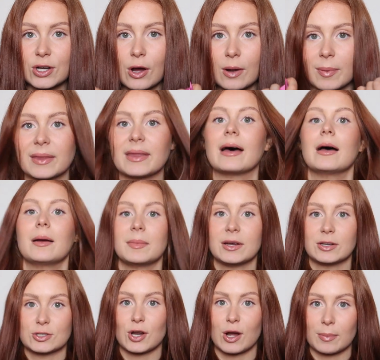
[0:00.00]
talk about that. I'm
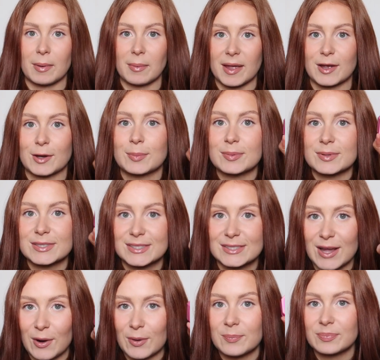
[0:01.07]
here to talk about makeup.
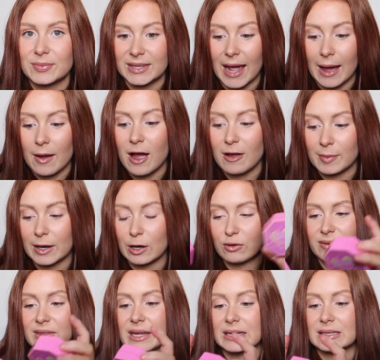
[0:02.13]
So yeah, I've been
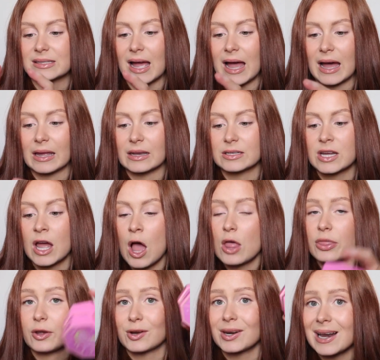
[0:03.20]
loving these and
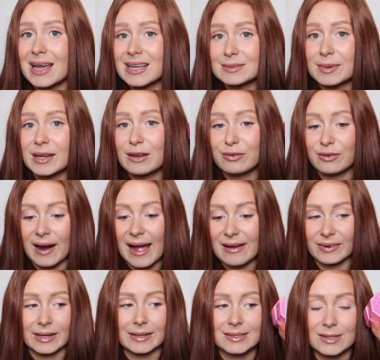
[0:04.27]
they're gonna last me
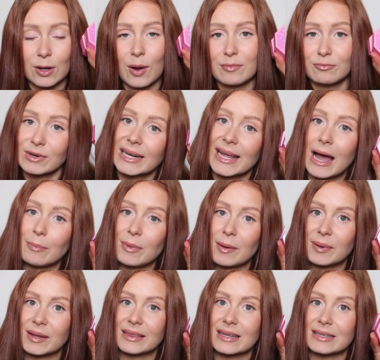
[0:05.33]
forever, so I'm really happy I
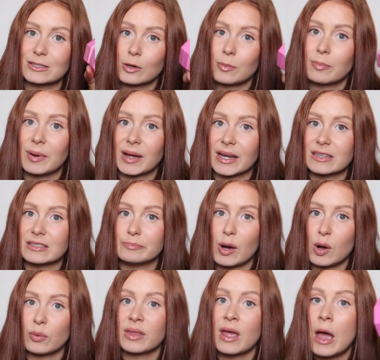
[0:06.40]
picked these up because
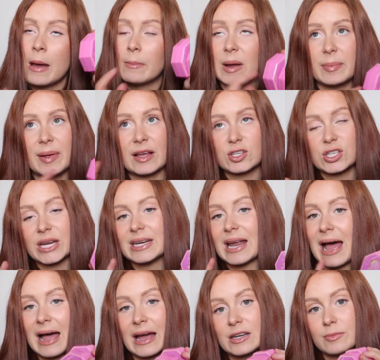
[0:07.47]
both my pale shade
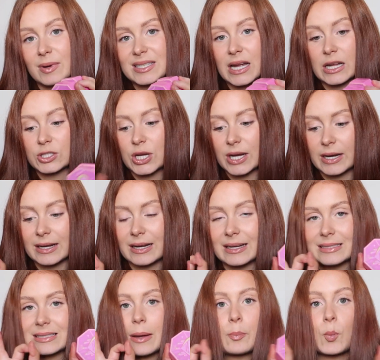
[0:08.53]
and my tan shade
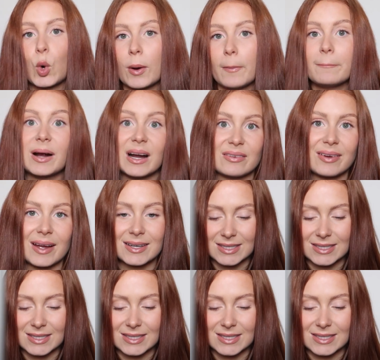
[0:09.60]
is perfect.